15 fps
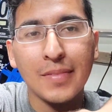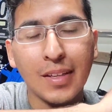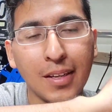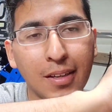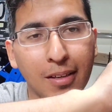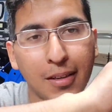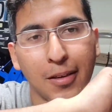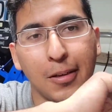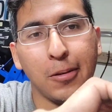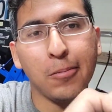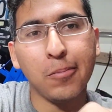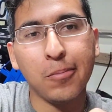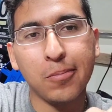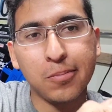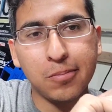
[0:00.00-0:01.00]

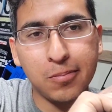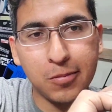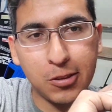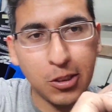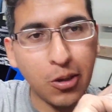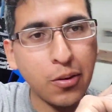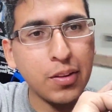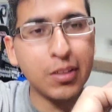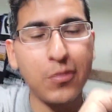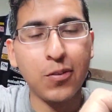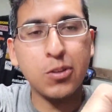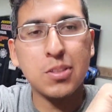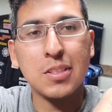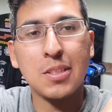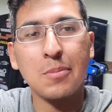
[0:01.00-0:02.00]
So this
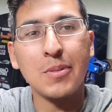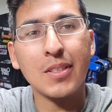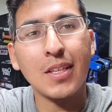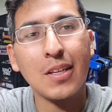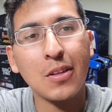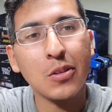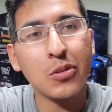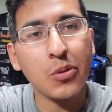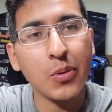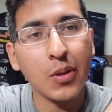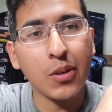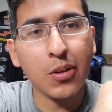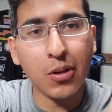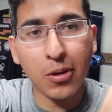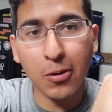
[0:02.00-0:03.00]
fuel system is going to go to a
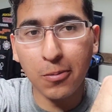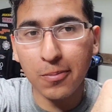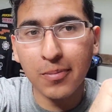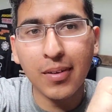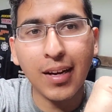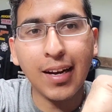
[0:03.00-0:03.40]
good home.